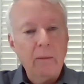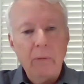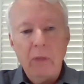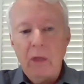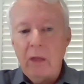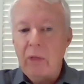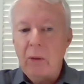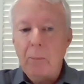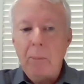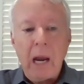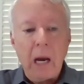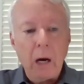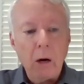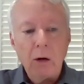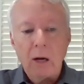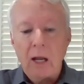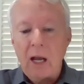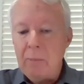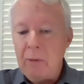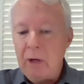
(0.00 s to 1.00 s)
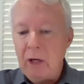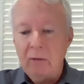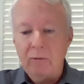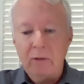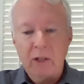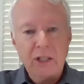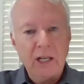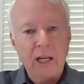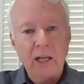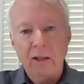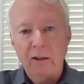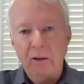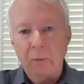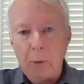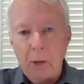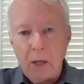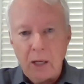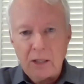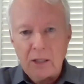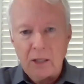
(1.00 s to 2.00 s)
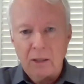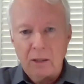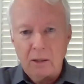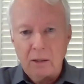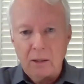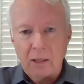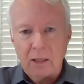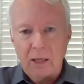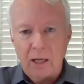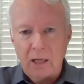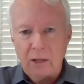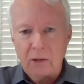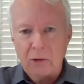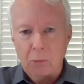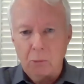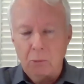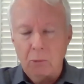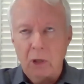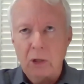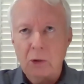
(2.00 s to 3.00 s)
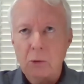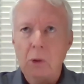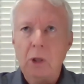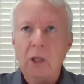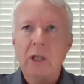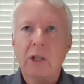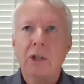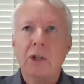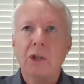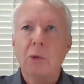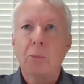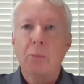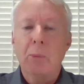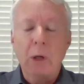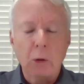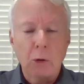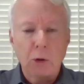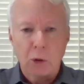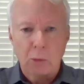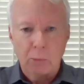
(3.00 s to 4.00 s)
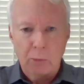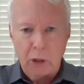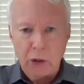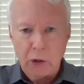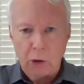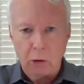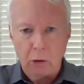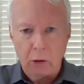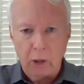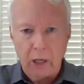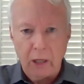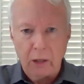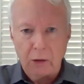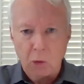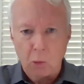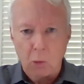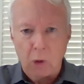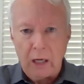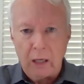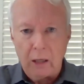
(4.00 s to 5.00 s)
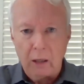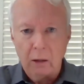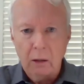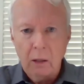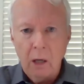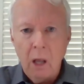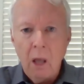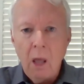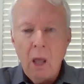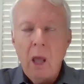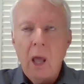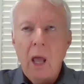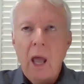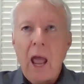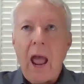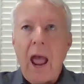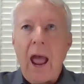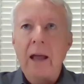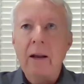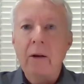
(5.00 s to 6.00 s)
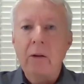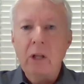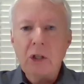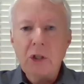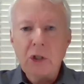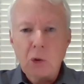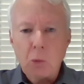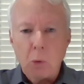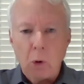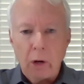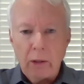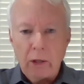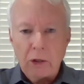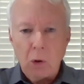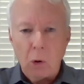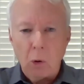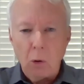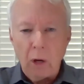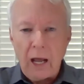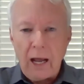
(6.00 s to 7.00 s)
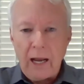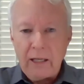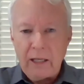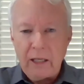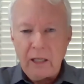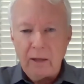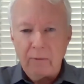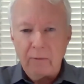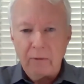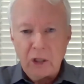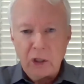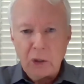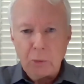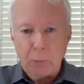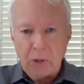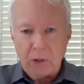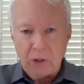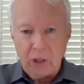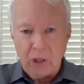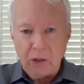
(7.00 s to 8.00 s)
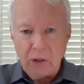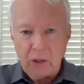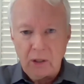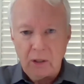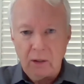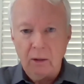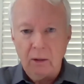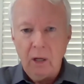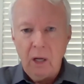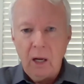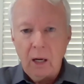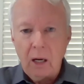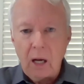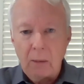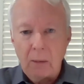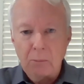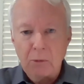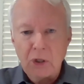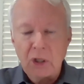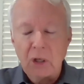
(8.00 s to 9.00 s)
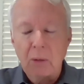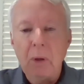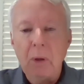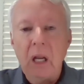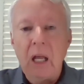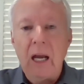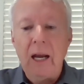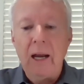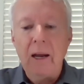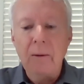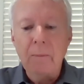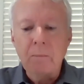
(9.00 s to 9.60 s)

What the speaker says: the paradigm here of executive presence is really just spiritual maturity as well. And this is where this whole idea of disposition comes to play.